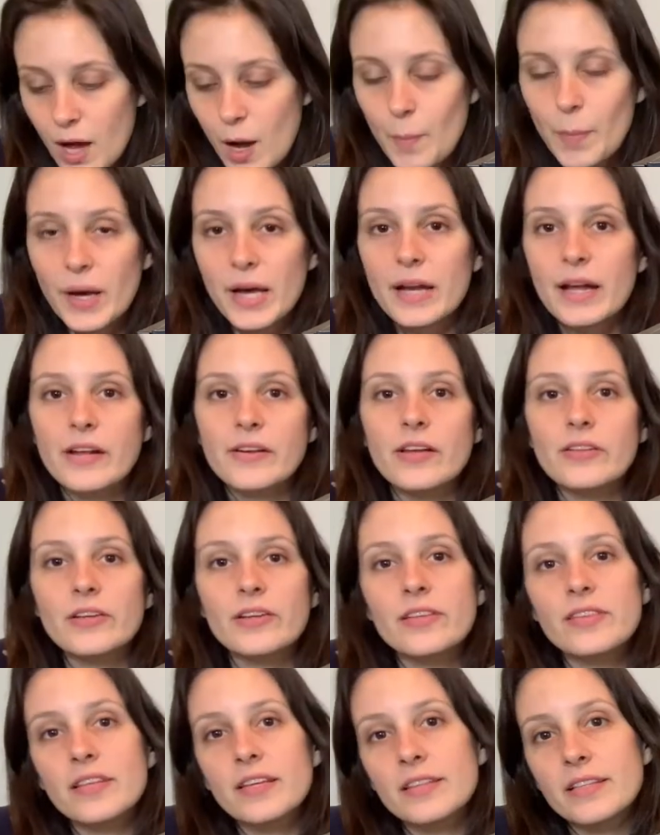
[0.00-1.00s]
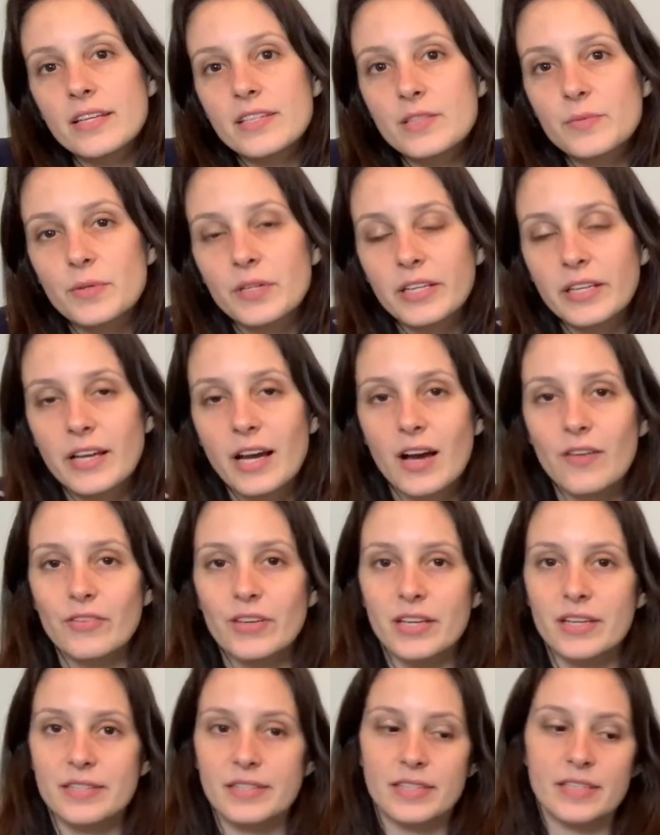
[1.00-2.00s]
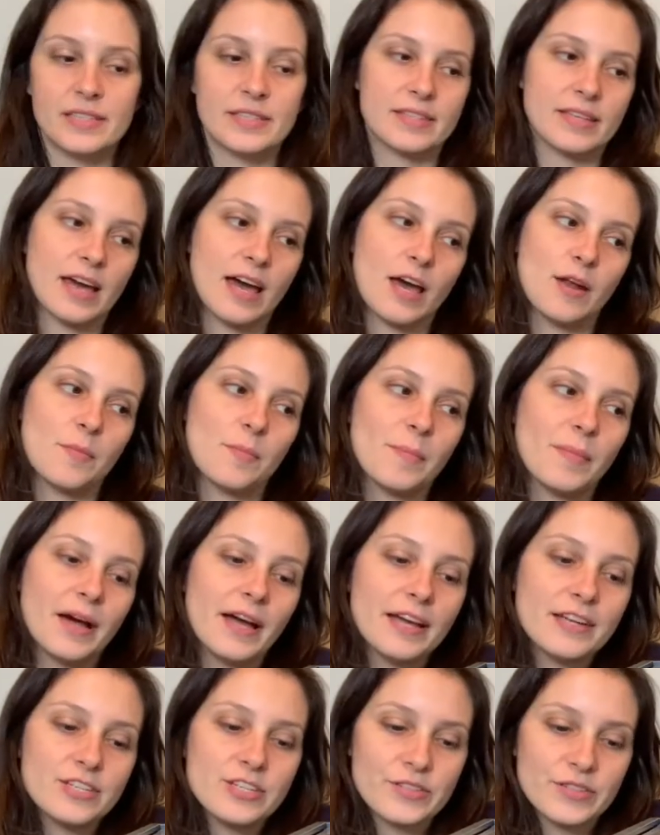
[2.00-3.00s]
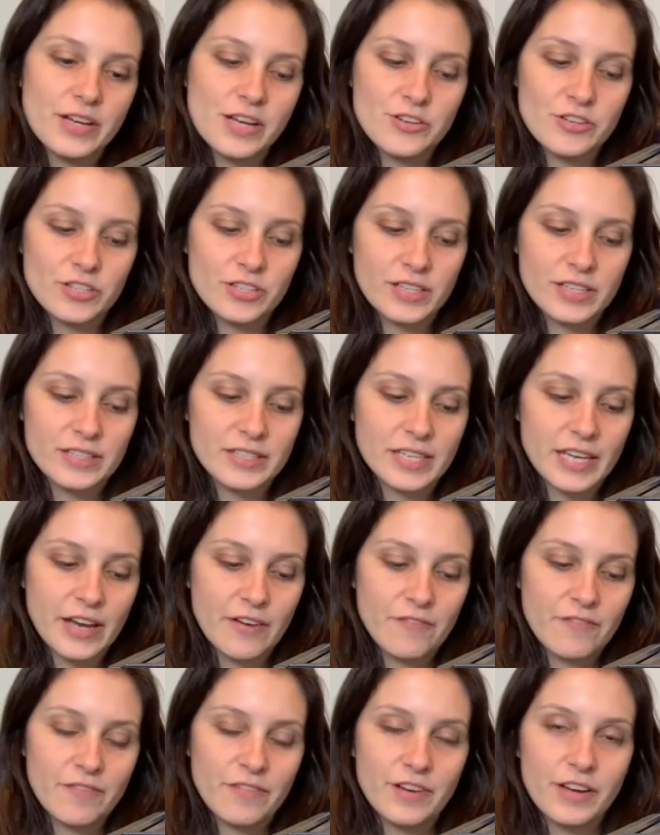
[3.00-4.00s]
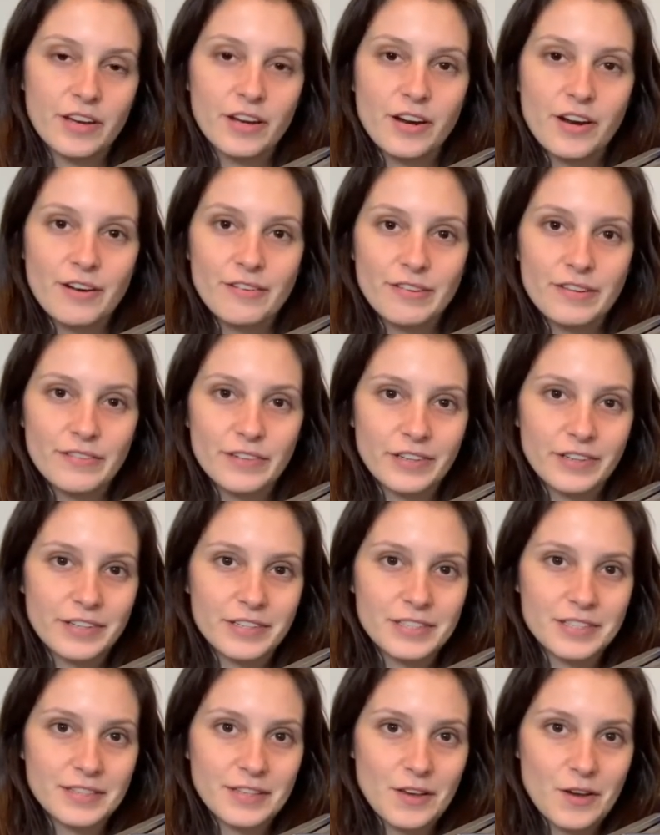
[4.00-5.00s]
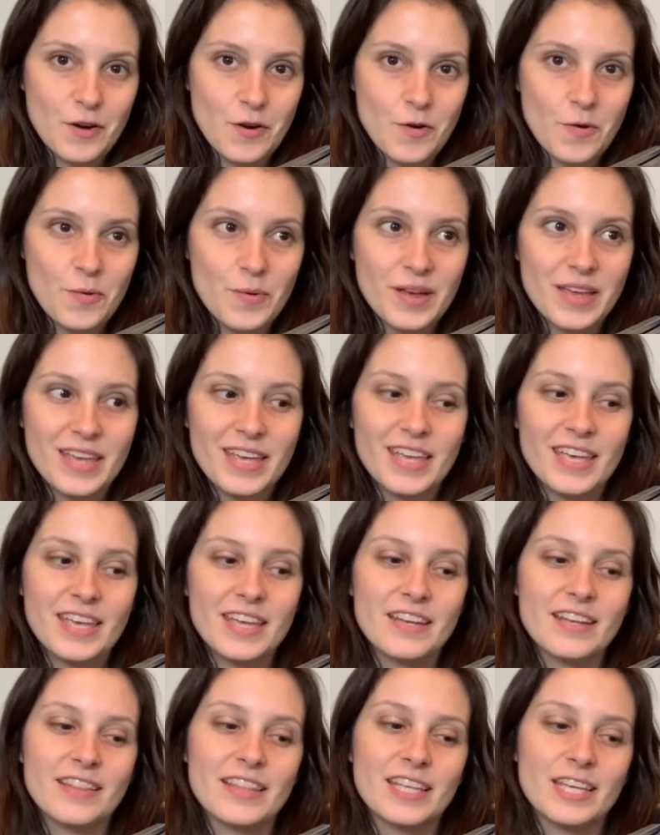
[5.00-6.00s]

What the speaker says: But another thing that's really obvious is that my tarantulas get very, very slow in